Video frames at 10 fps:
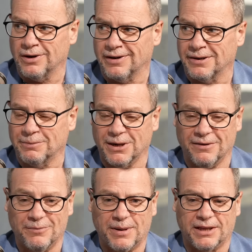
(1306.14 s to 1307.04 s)
I? I mean, I
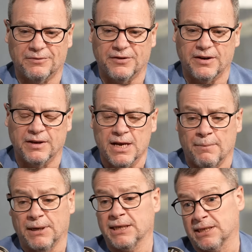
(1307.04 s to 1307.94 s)
haven't backed them for anything.
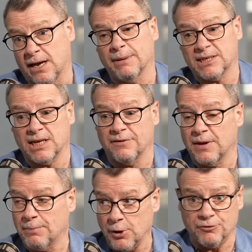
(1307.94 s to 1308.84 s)
But listen, I must say, if
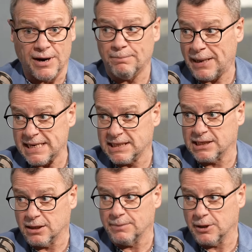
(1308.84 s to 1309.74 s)
they both ran
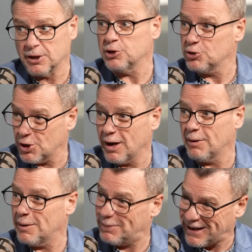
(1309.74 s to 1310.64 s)
places, I'll be okay. You know
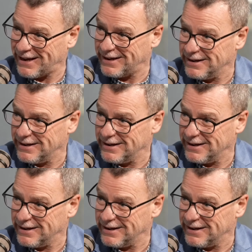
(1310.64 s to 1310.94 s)
how I play.